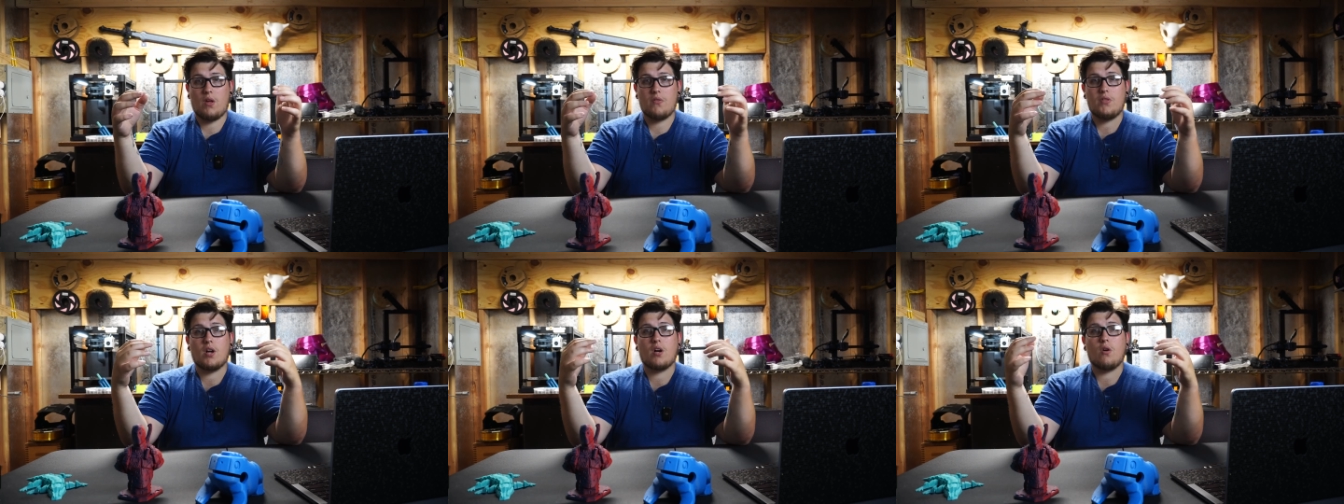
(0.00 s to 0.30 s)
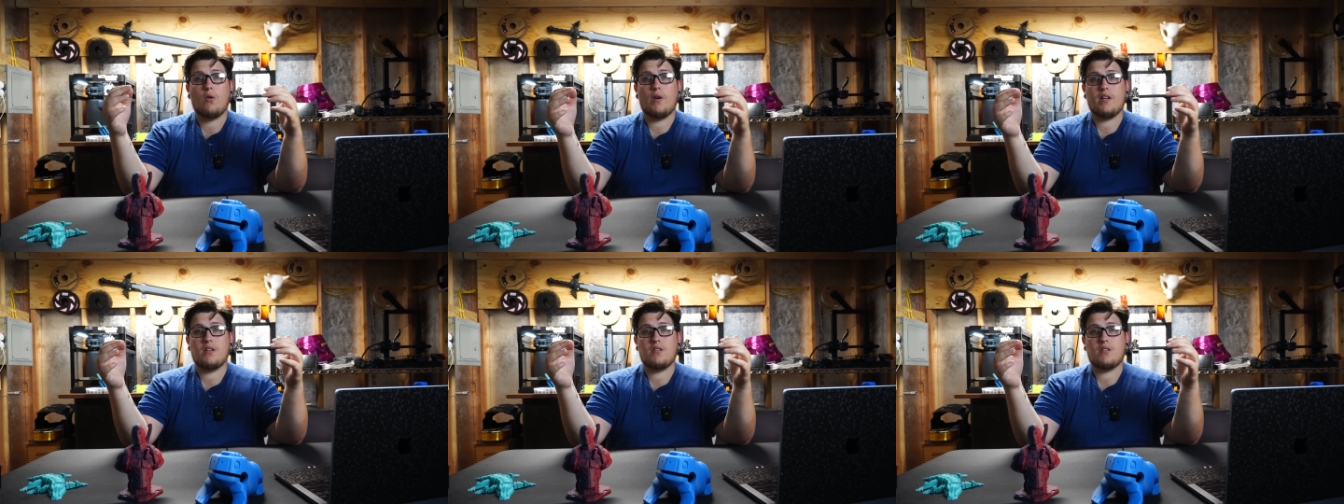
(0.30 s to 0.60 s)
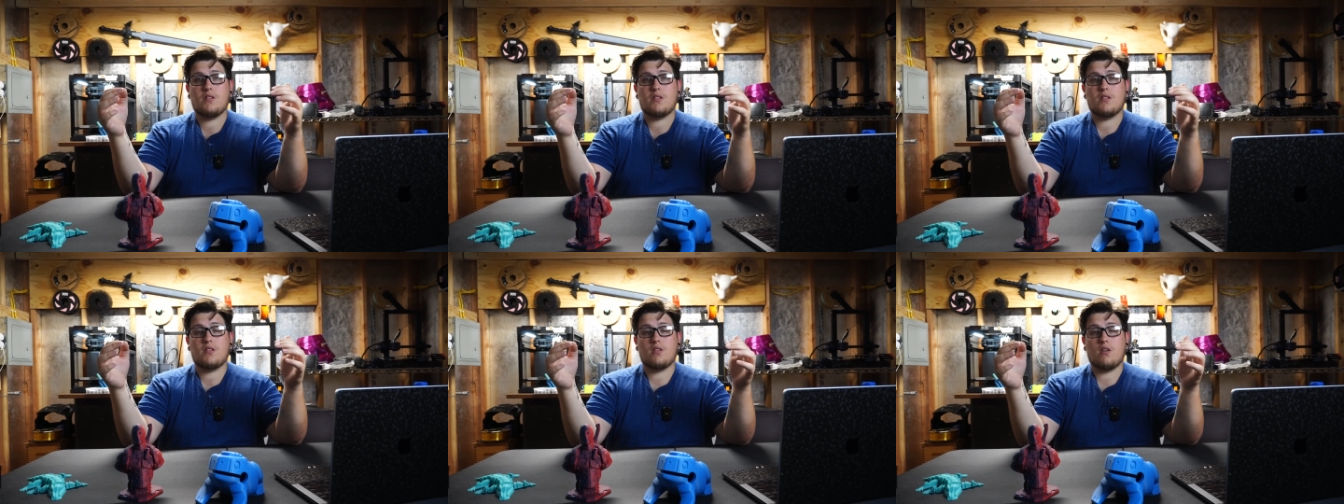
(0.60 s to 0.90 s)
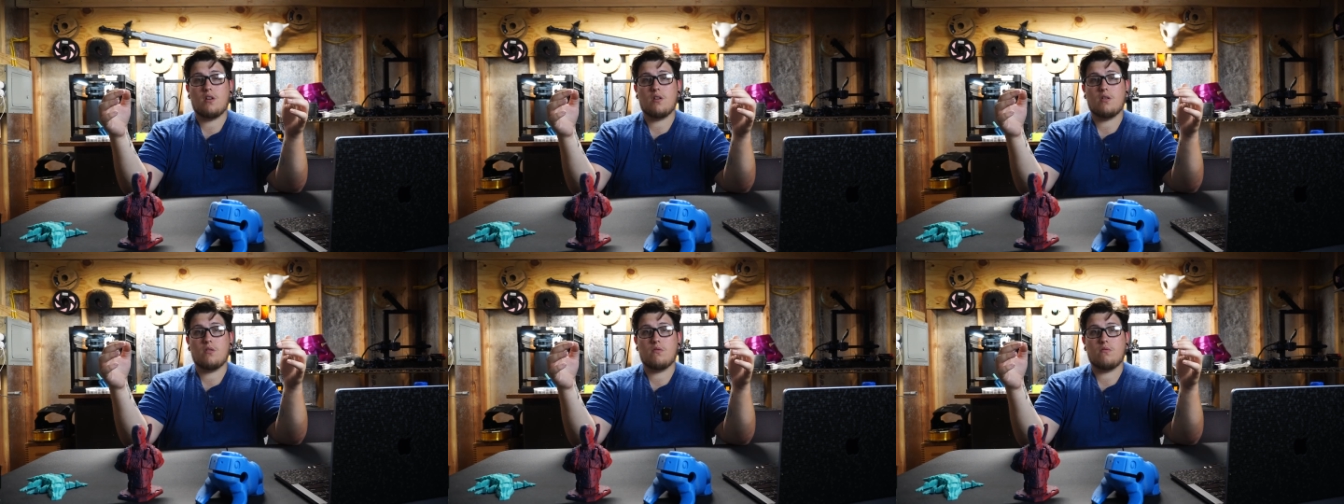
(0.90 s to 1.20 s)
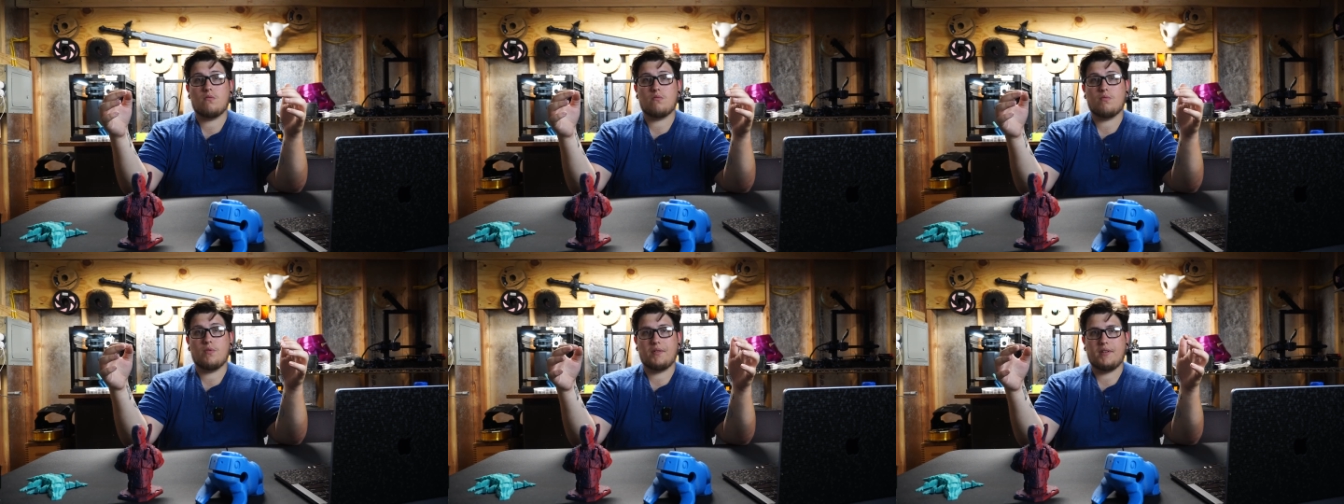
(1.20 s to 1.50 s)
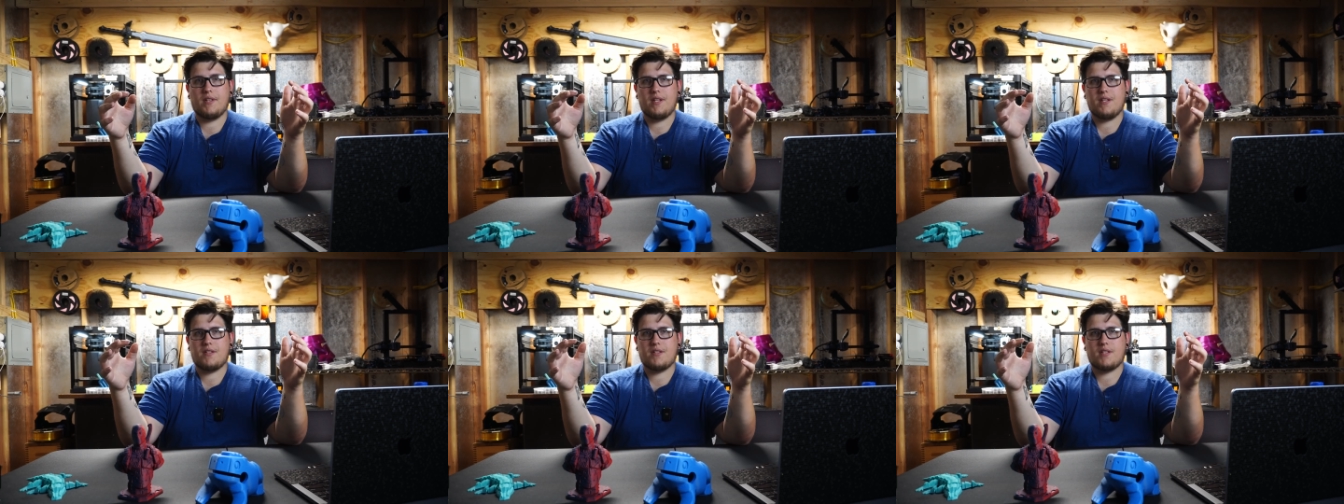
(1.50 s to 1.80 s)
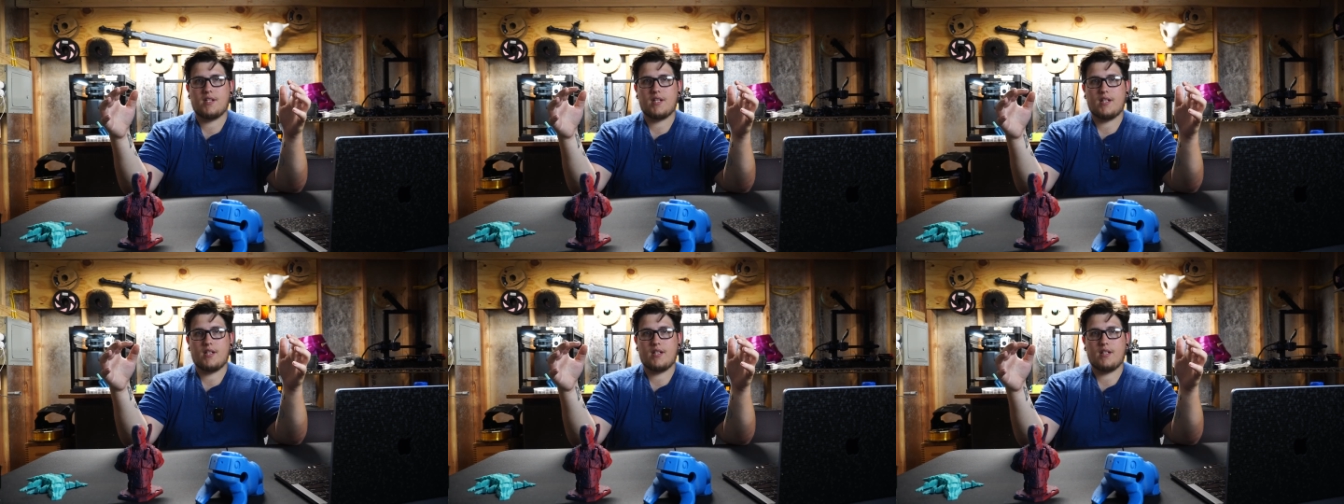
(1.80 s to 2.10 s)
they're going to start
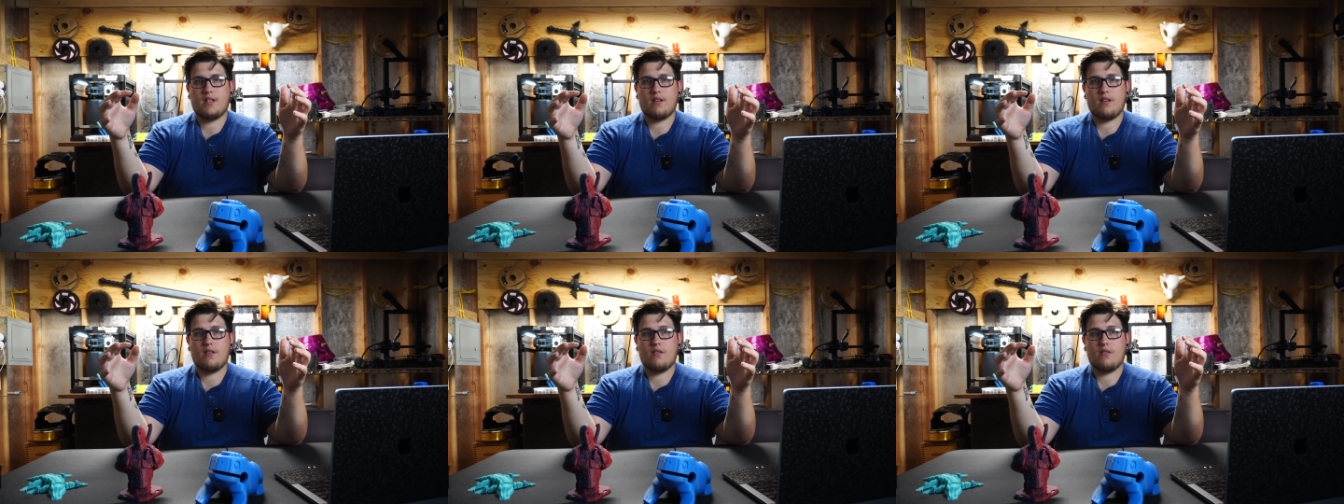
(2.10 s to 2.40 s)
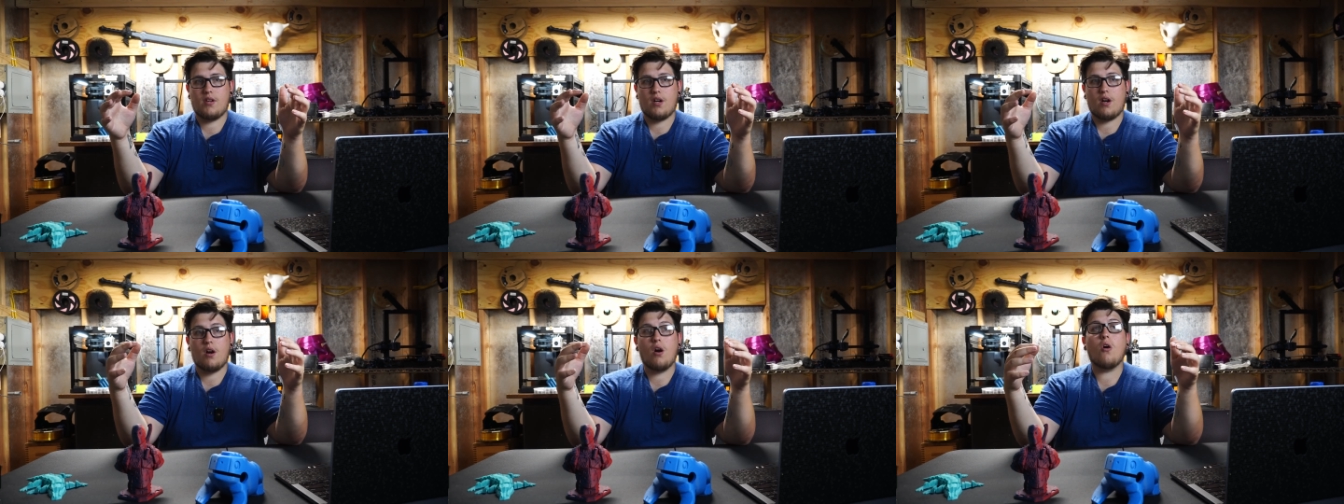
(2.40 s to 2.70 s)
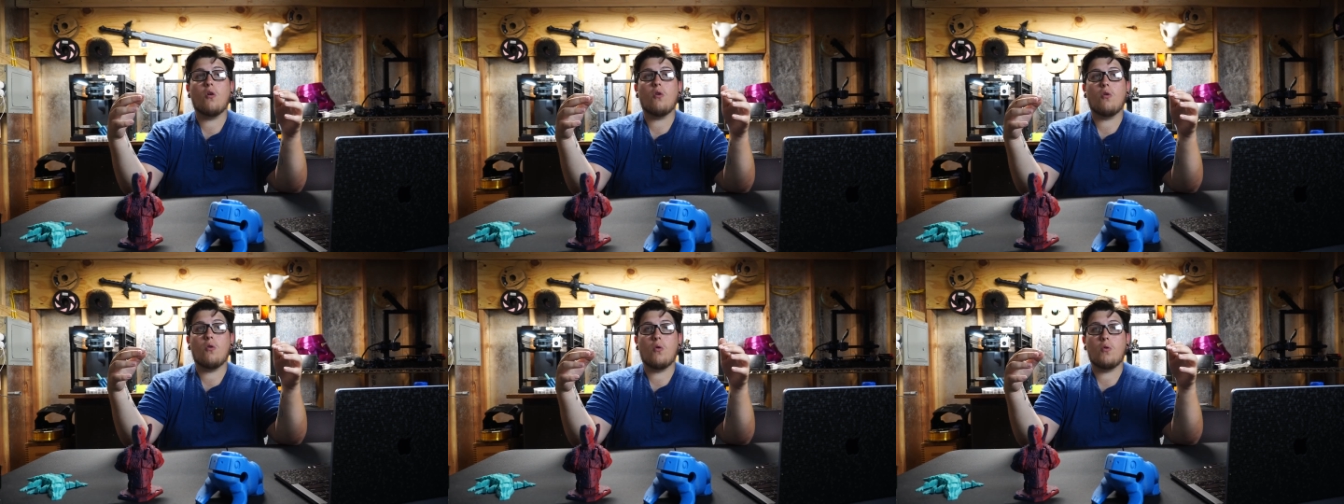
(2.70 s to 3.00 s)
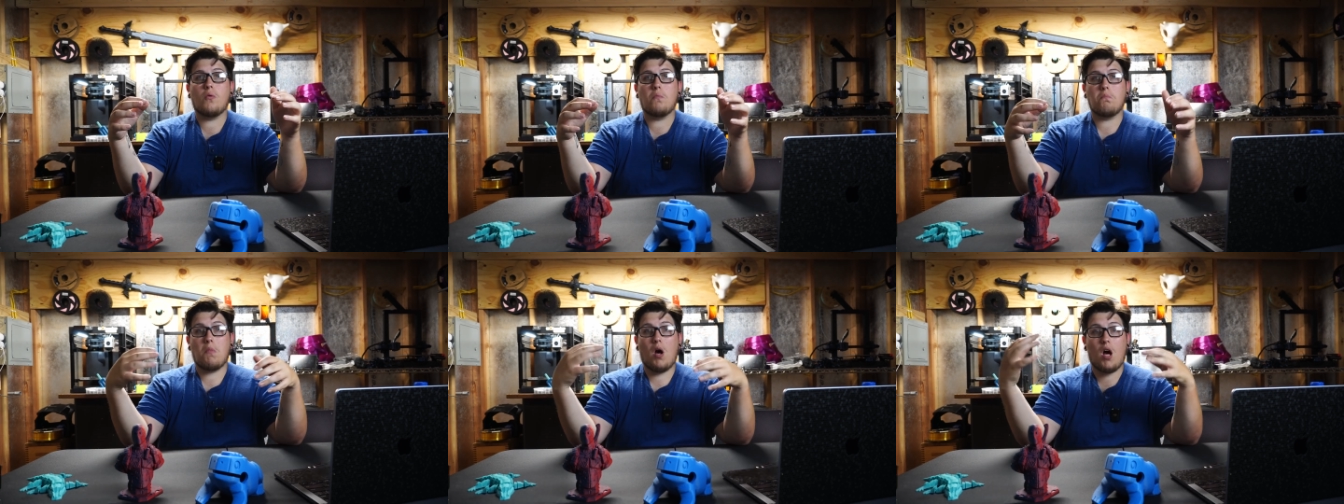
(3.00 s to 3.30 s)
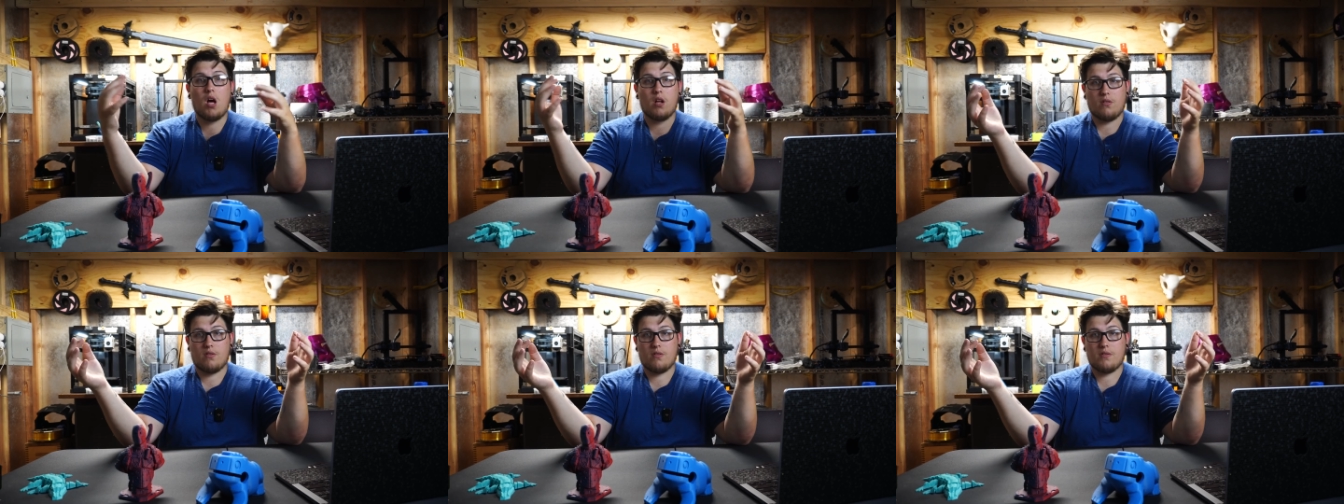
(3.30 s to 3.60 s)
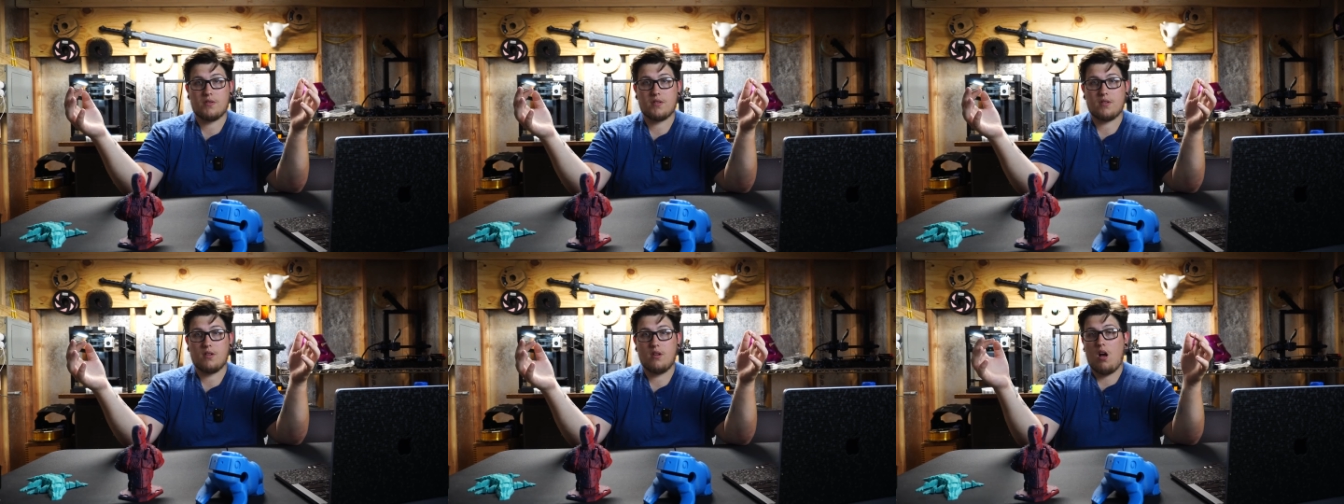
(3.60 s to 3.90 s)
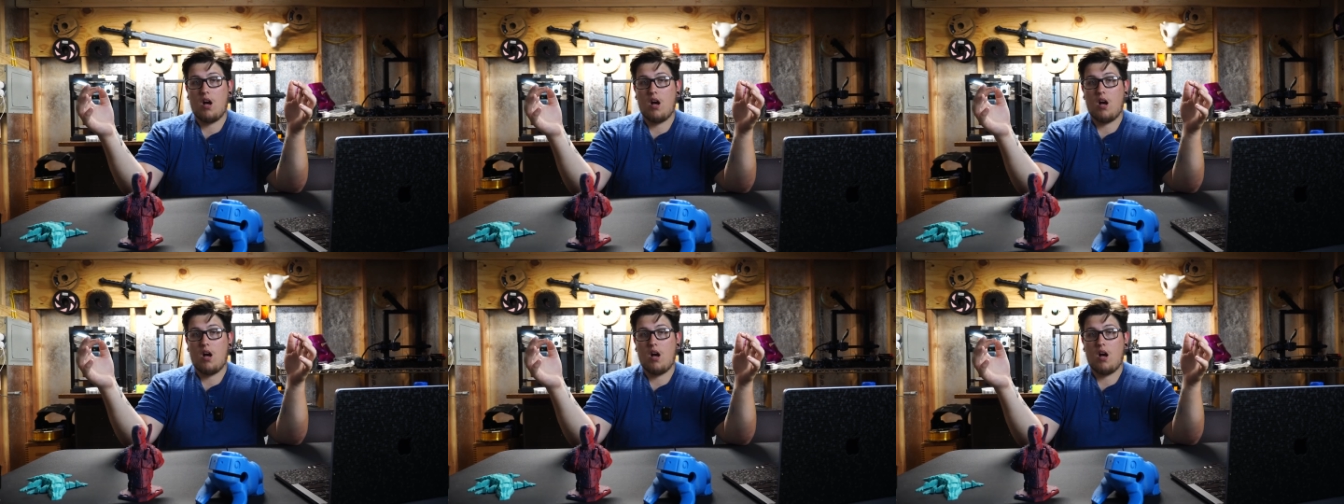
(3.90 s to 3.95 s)
releasing their own models.